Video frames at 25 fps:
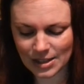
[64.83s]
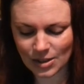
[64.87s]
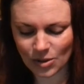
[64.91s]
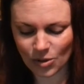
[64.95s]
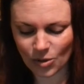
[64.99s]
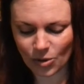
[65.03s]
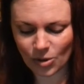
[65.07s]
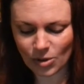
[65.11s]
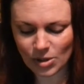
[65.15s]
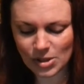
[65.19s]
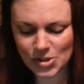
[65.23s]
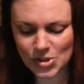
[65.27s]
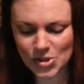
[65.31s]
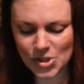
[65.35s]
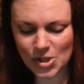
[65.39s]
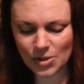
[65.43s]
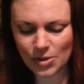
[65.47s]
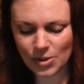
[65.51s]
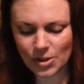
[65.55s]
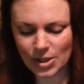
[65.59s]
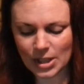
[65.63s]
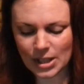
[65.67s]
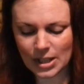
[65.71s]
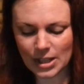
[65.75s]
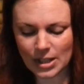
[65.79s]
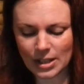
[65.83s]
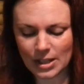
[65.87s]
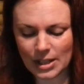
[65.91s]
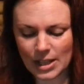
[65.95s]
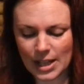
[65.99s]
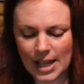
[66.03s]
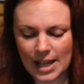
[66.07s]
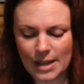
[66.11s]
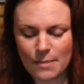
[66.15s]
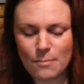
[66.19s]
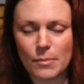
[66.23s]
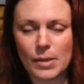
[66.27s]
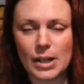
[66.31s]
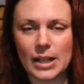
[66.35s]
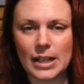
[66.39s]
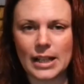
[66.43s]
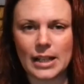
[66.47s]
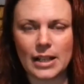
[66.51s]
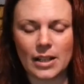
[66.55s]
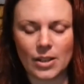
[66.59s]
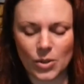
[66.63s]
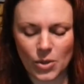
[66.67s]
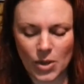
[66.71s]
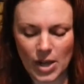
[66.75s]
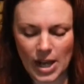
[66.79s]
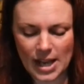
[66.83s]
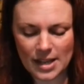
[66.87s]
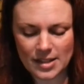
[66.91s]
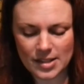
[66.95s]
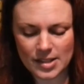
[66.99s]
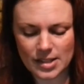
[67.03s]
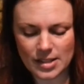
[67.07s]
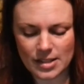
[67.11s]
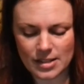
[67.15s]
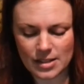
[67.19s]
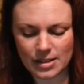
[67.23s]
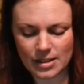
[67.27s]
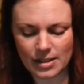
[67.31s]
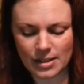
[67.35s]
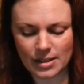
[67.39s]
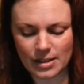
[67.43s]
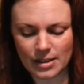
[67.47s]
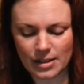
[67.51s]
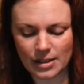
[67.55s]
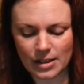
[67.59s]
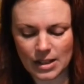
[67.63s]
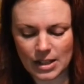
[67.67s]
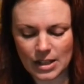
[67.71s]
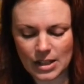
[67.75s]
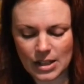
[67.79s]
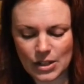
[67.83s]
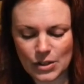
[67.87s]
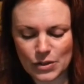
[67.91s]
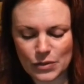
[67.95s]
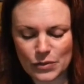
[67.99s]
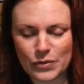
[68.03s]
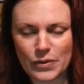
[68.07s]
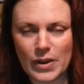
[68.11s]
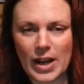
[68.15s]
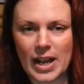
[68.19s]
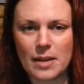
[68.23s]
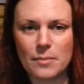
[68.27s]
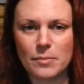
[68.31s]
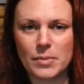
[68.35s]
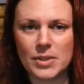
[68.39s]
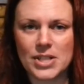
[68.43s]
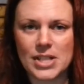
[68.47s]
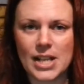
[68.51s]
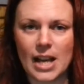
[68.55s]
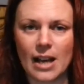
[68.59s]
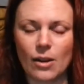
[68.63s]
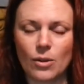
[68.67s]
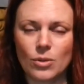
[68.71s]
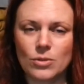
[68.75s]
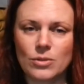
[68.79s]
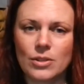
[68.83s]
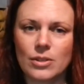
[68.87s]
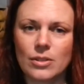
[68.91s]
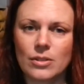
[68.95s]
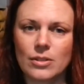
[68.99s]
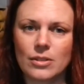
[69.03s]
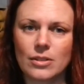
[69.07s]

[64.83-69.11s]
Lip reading: also Emily, who has the Fiber Town